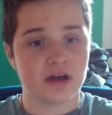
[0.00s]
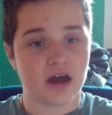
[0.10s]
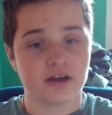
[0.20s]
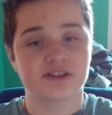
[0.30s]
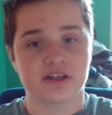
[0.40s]

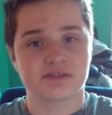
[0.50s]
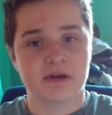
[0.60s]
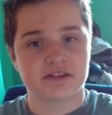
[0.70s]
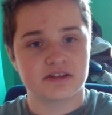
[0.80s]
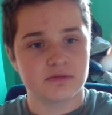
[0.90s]
I
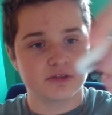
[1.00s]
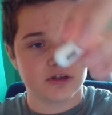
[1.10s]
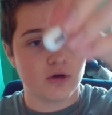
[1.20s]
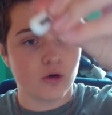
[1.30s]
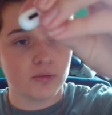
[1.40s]
expected them to
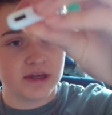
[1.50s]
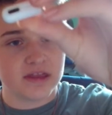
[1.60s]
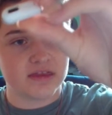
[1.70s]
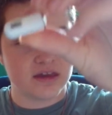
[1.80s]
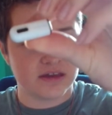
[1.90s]
all be
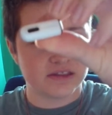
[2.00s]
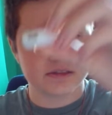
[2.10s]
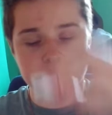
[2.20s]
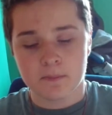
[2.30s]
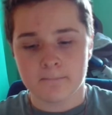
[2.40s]
in this,
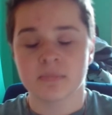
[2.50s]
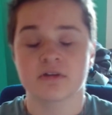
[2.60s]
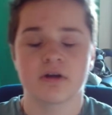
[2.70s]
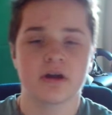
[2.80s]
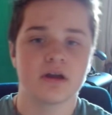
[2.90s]
right?